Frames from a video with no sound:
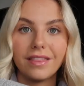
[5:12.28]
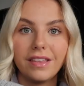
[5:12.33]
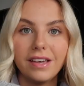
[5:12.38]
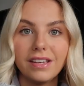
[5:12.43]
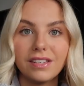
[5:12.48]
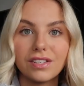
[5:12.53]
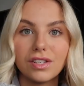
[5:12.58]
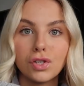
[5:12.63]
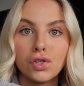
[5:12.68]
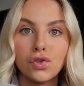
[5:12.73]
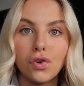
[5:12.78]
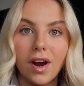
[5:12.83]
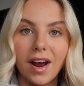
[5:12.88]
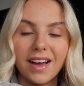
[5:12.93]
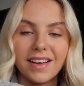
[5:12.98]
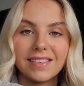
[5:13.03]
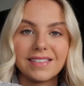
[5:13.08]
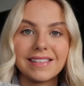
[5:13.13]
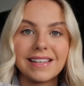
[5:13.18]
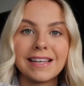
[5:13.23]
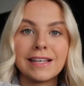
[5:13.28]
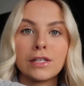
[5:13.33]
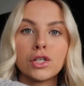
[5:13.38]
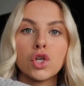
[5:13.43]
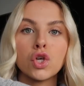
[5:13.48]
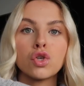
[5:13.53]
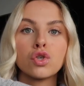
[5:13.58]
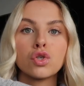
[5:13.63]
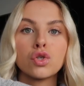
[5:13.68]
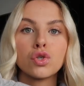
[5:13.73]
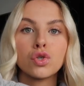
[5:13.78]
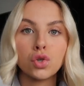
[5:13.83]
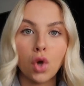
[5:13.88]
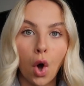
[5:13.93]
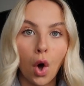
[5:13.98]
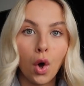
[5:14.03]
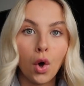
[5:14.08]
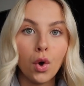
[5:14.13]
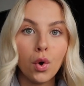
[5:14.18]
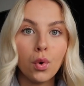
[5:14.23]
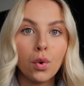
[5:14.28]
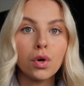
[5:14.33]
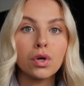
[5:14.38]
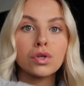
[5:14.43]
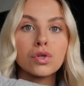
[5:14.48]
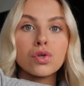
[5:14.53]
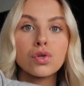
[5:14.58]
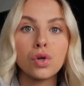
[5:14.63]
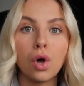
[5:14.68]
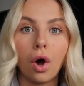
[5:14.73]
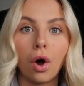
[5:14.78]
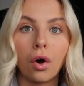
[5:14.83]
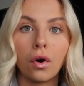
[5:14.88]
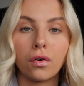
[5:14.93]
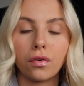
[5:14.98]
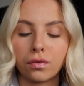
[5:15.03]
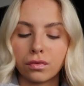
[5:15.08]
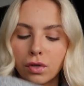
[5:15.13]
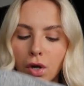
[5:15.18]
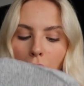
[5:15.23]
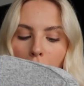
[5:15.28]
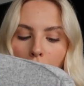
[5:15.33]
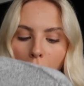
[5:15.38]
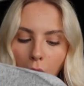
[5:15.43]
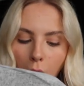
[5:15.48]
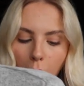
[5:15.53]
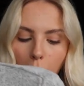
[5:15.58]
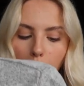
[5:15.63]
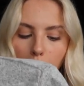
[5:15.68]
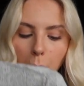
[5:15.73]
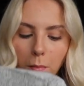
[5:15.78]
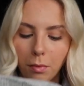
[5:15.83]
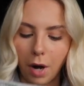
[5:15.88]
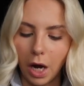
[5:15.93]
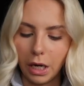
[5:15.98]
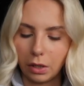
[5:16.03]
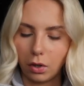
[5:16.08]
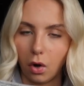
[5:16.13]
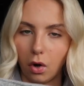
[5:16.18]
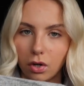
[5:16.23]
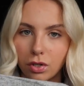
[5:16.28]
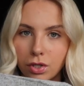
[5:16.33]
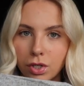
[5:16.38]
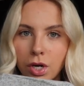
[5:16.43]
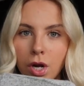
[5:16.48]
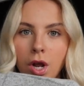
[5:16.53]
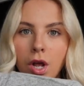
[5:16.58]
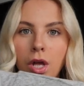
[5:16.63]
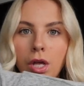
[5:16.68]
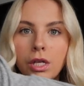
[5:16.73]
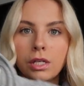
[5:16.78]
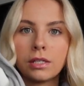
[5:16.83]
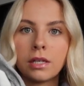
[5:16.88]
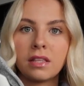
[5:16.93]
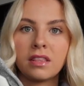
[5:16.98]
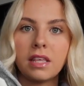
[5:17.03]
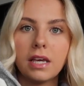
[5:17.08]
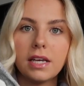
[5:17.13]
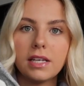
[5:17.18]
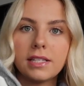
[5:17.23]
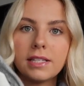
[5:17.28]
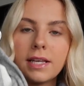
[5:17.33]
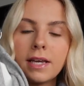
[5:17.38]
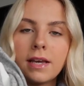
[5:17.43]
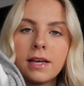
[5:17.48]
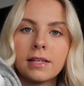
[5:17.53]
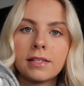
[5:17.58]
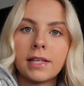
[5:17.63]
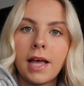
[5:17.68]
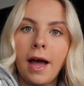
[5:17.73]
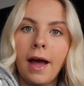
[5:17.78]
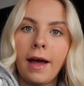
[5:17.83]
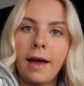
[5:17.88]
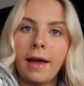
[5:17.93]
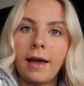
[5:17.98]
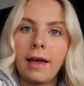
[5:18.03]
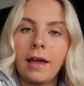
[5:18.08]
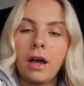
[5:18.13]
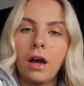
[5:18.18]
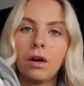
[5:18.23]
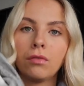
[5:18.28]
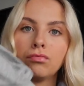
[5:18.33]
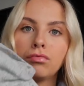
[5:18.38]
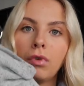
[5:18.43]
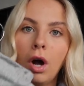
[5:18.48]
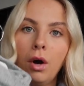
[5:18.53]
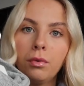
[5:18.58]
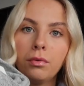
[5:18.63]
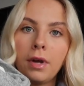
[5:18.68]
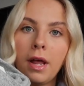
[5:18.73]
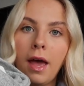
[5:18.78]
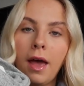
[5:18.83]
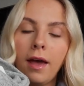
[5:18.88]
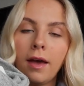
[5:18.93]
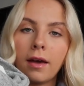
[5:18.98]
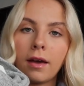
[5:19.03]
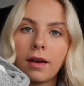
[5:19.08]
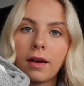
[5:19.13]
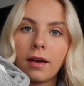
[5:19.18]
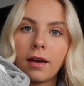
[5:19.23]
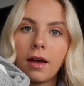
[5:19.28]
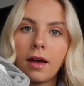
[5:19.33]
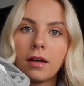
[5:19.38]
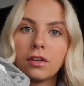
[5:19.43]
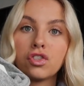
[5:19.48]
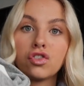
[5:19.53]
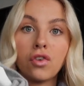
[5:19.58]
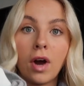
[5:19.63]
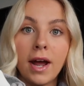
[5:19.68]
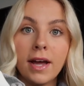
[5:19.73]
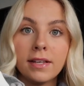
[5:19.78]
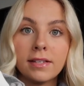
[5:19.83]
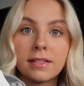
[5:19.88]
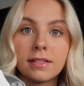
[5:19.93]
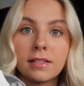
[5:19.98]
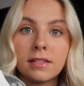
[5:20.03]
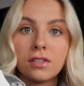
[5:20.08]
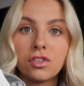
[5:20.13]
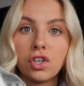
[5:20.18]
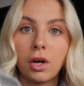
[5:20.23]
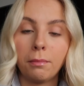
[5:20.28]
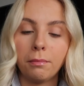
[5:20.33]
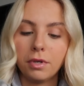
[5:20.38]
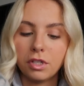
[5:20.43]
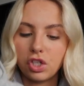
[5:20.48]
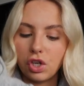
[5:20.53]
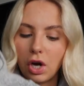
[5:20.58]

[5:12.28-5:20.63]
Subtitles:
This dress is so soft, oh my god. So this is a roll neck dress, jumper